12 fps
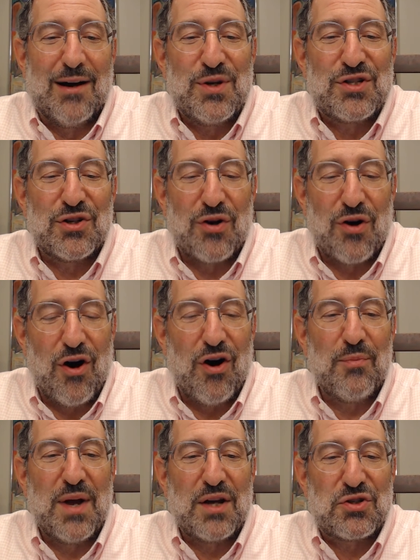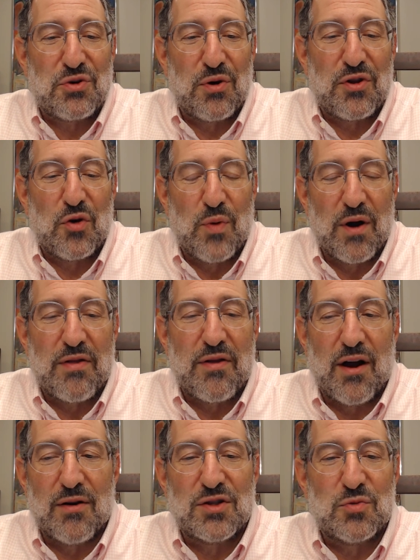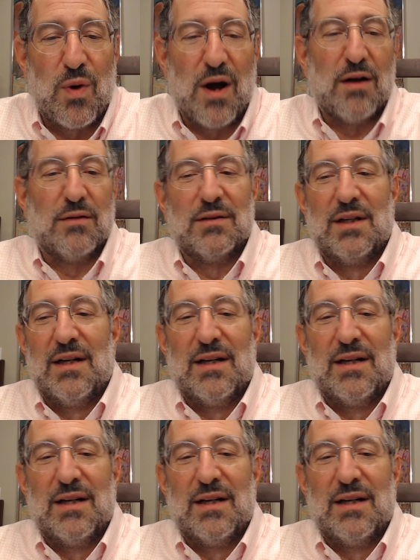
We should all make sure that we're there as well